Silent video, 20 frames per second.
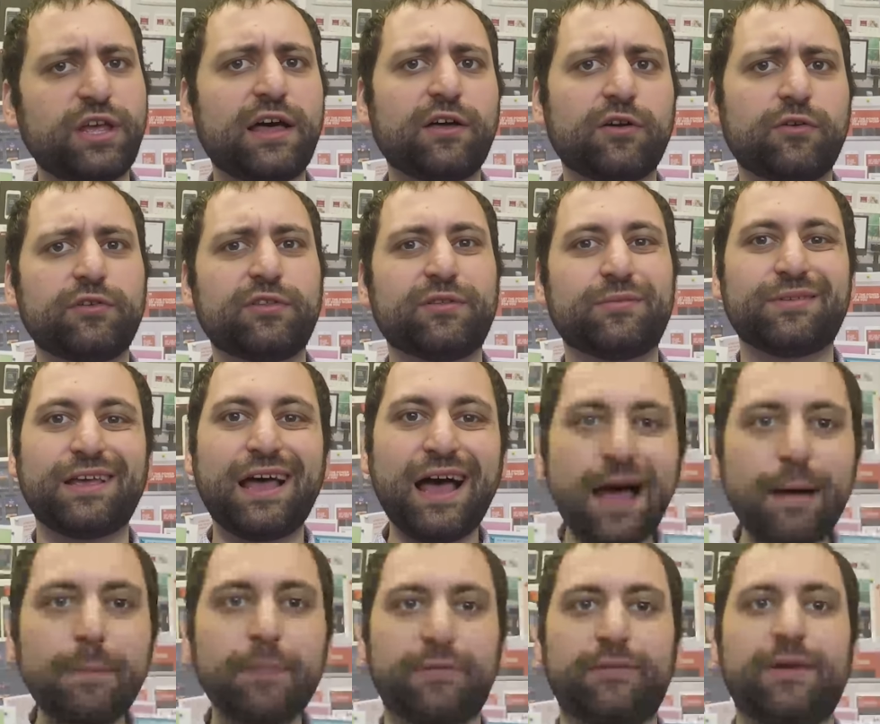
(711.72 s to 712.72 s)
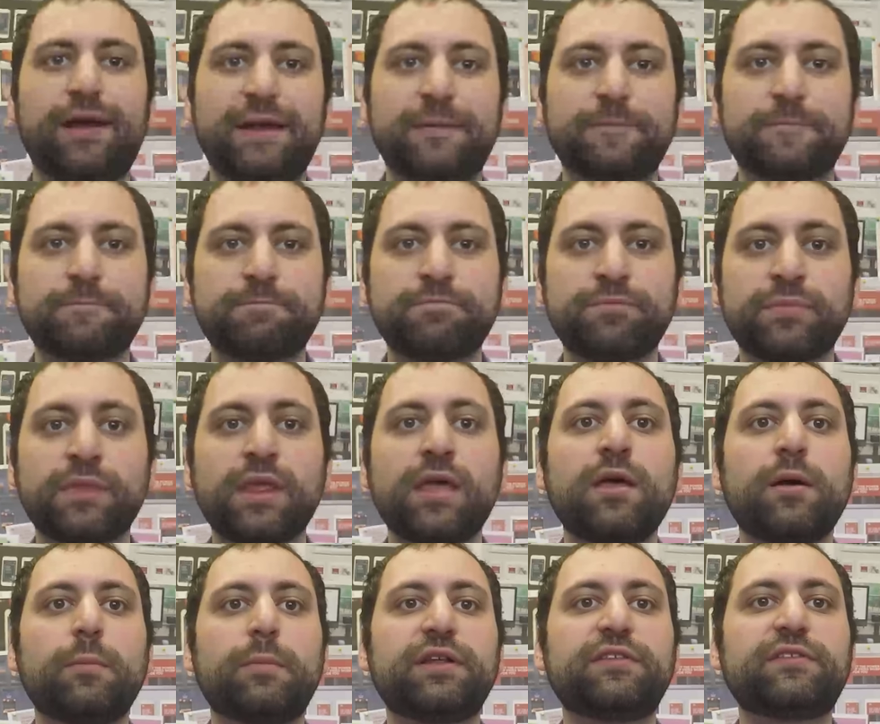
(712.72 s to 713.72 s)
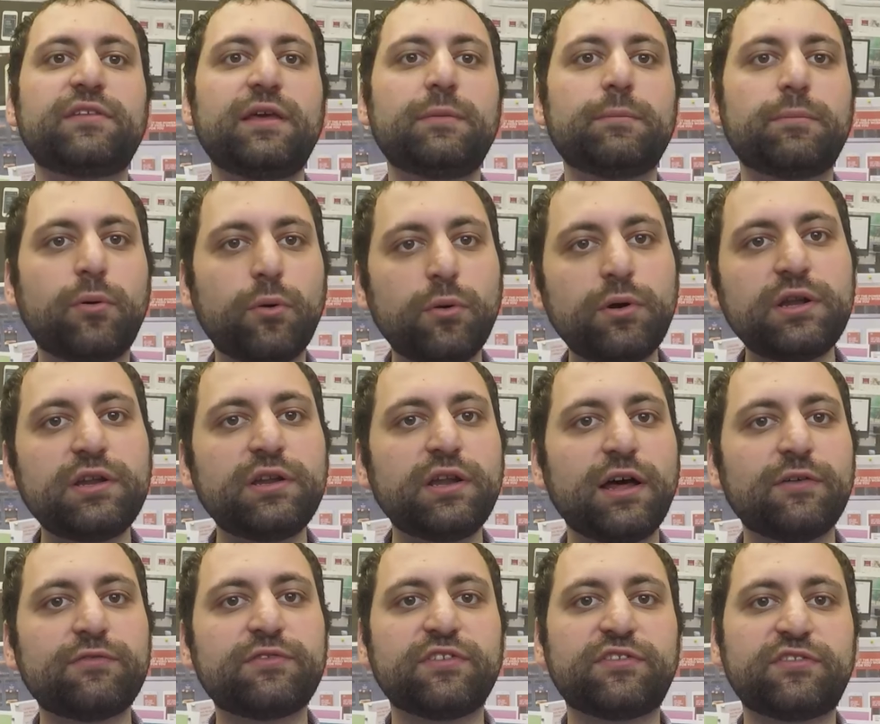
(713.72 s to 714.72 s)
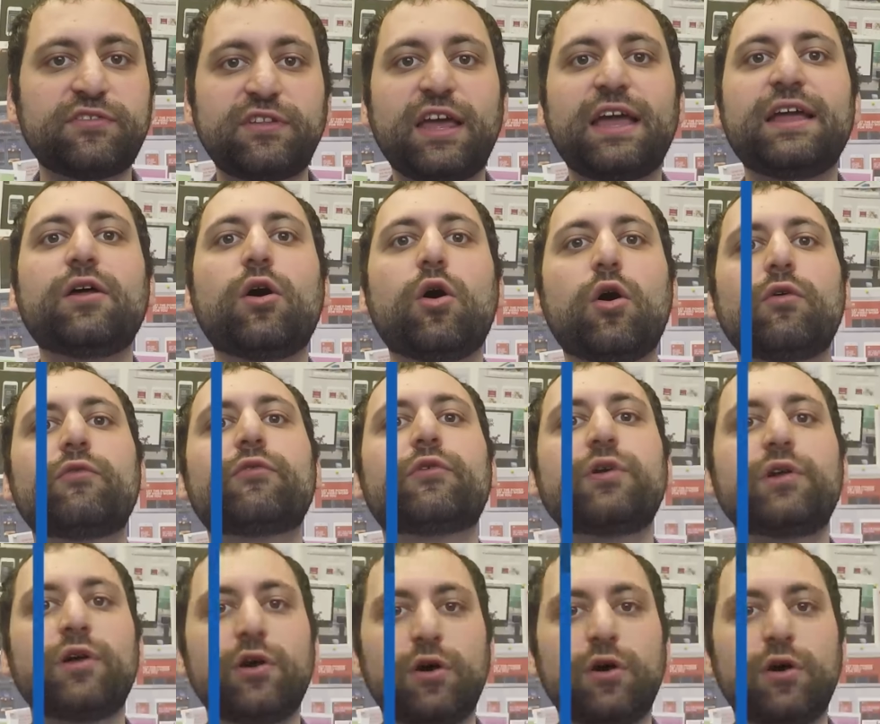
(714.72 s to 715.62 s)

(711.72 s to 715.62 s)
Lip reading: algorithms operate, but it's important enough to state over and